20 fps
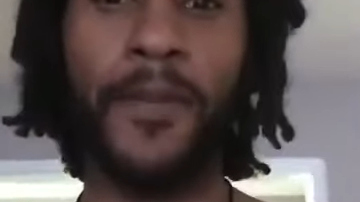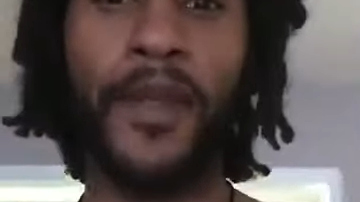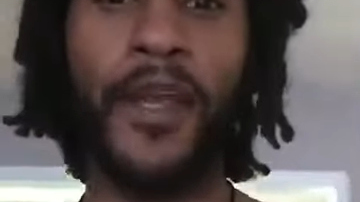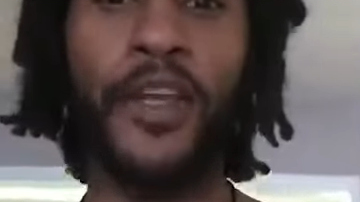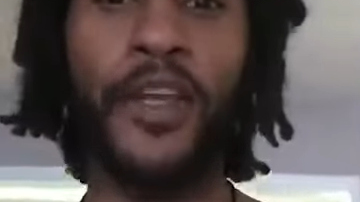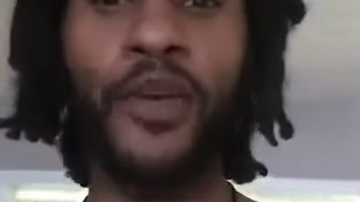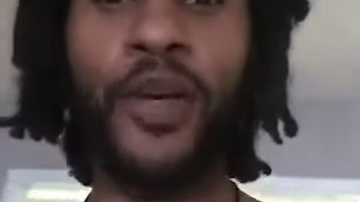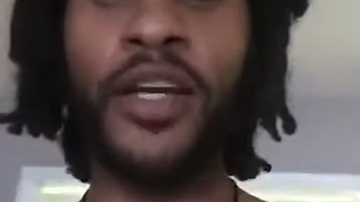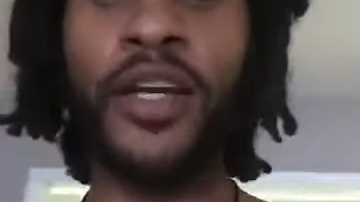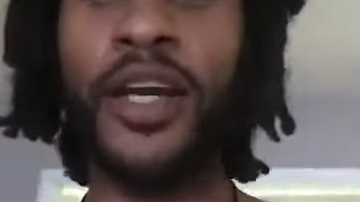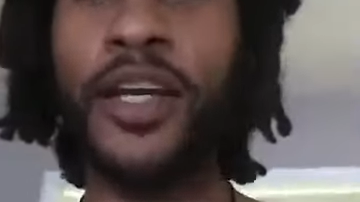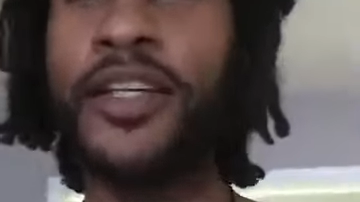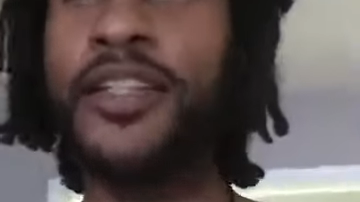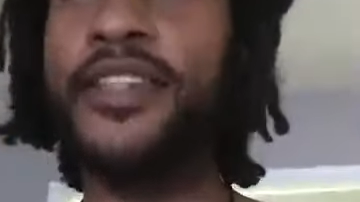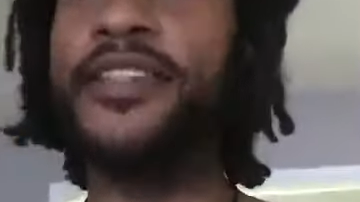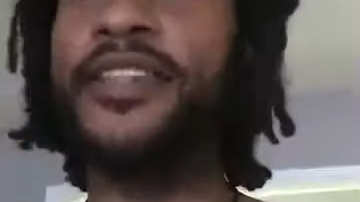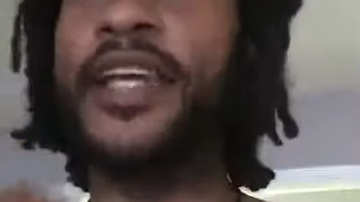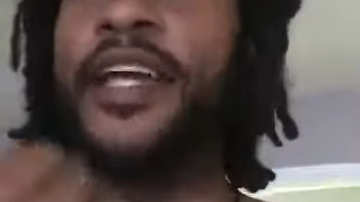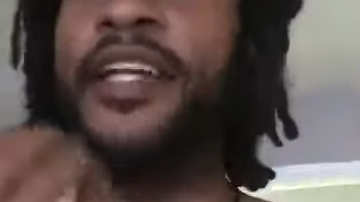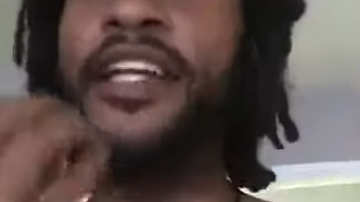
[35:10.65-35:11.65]
You got to
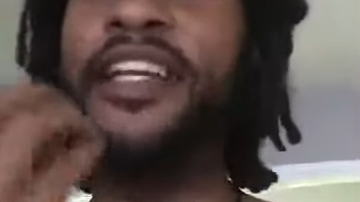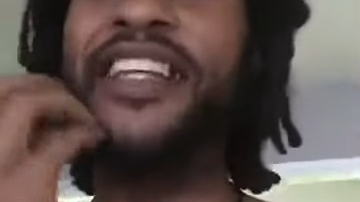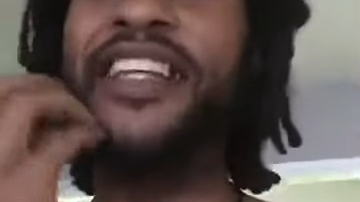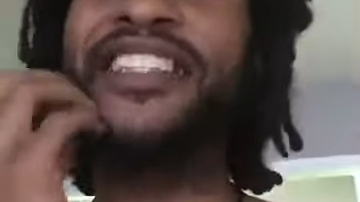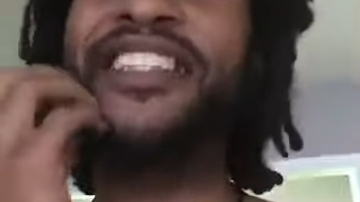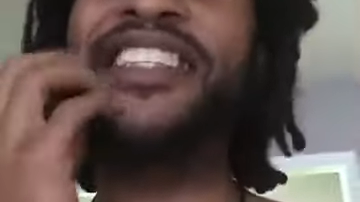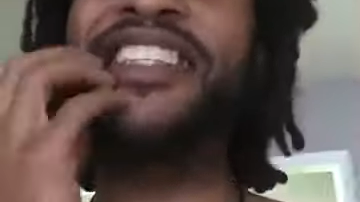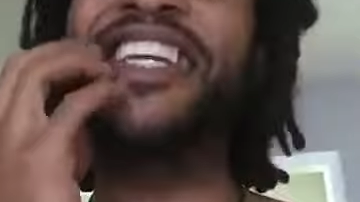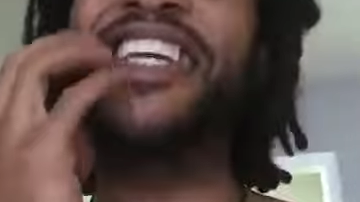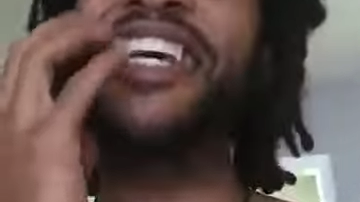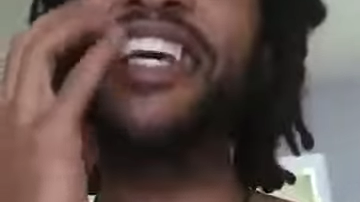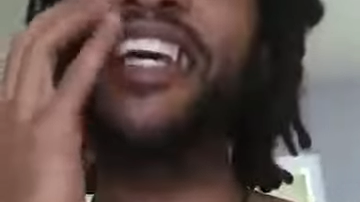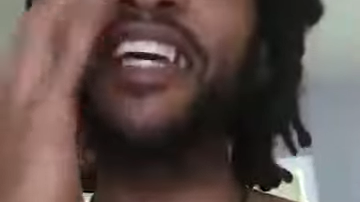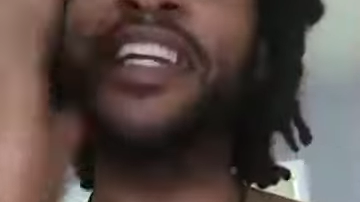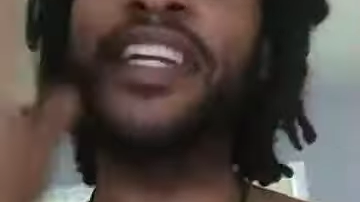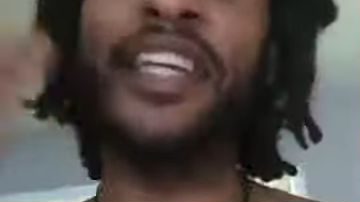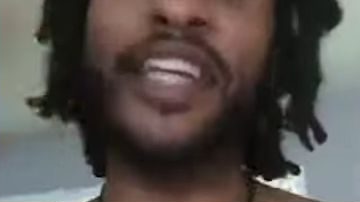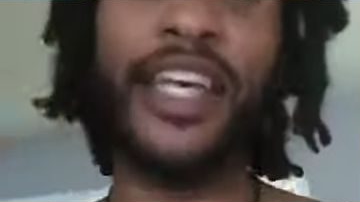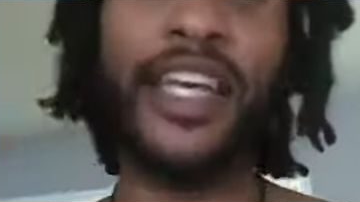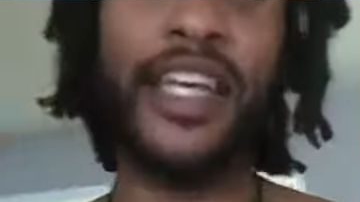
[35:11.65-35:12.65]
understand that the
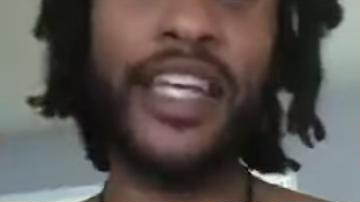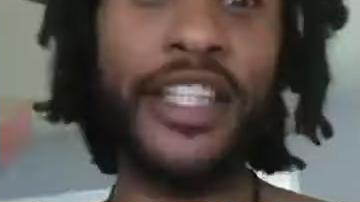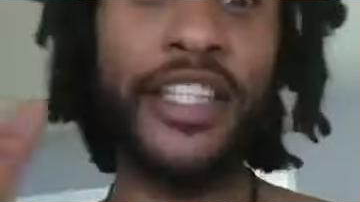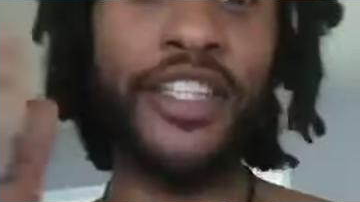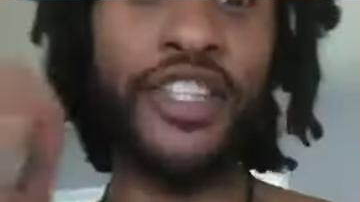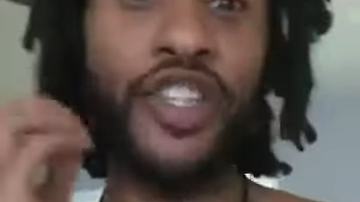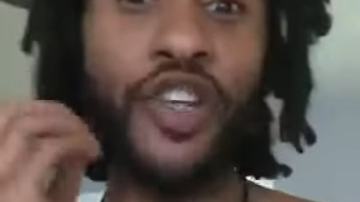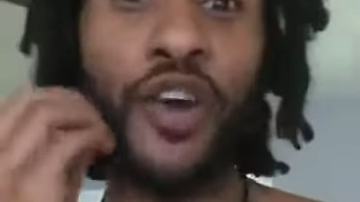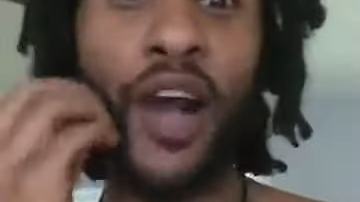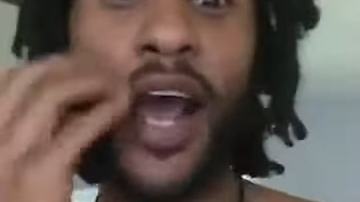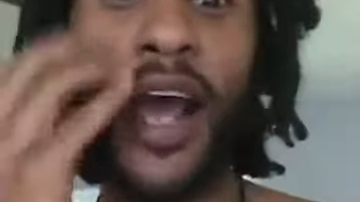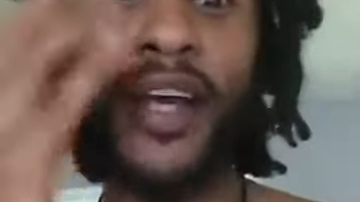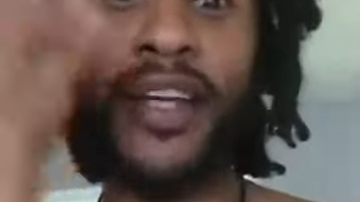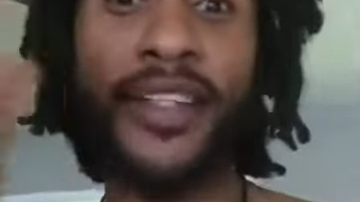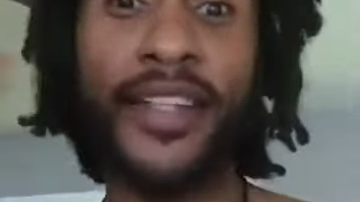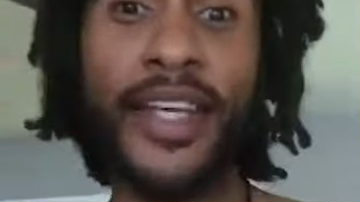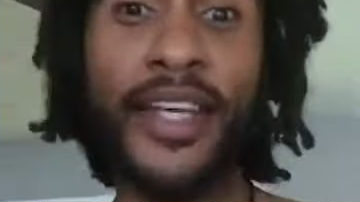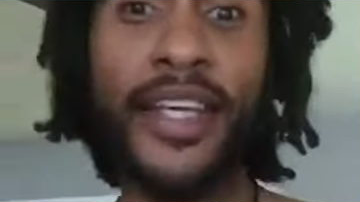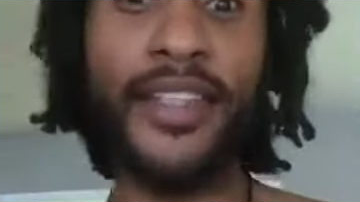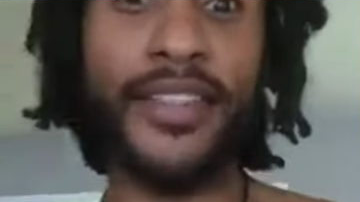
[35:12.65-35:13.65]
skin is your
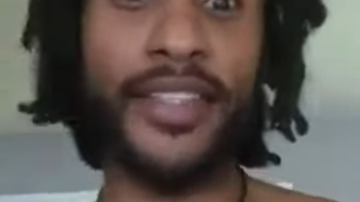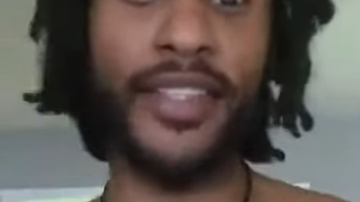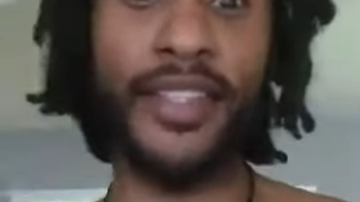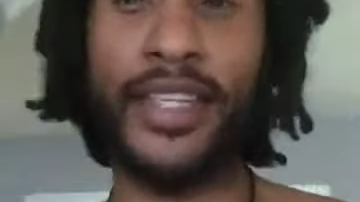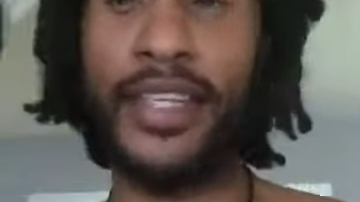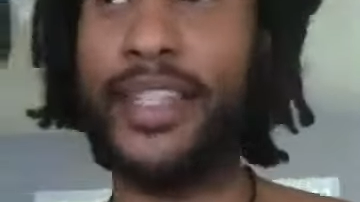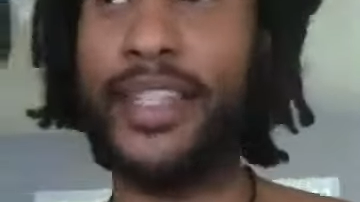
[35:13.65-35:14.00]
identity.